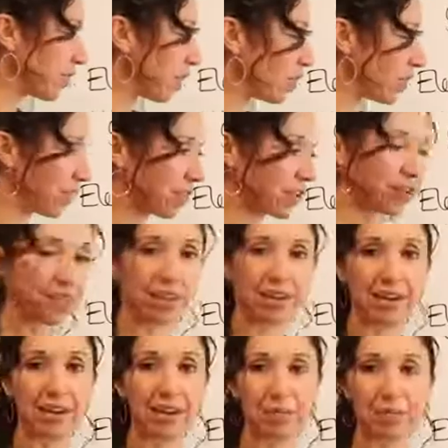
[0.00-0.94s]
know that there's
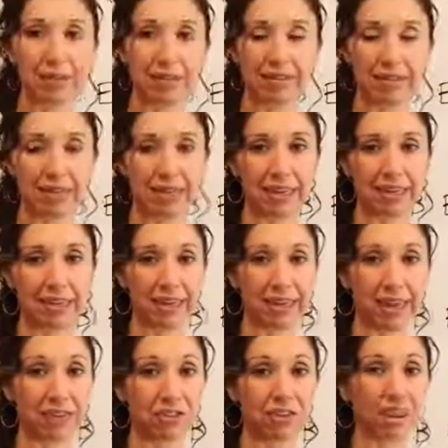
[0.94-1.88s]
NAD plus and
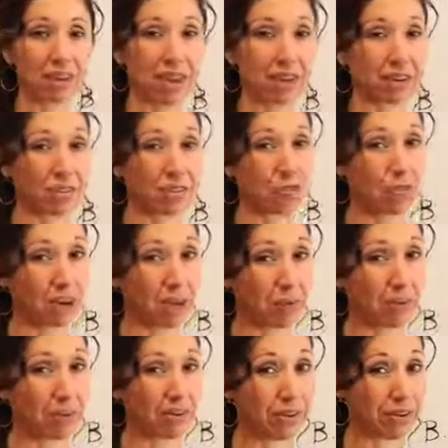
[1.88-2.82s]
NADH and not describe
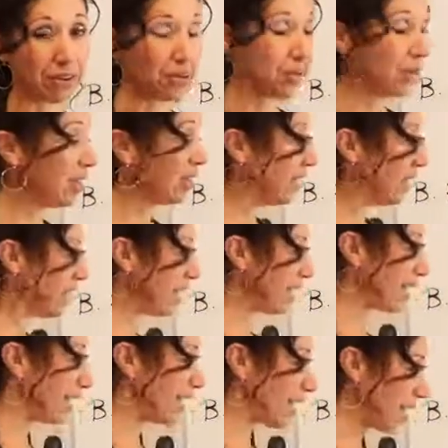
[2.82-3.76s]
it to you,
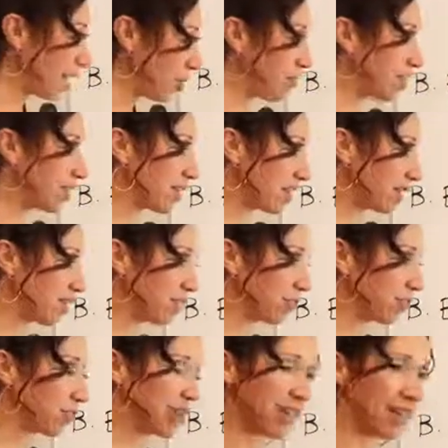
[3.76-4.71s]
it helps to
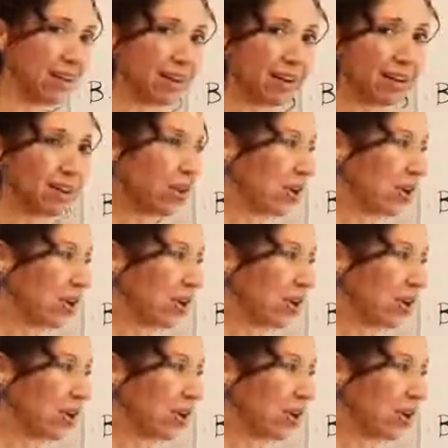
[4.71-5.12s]
understand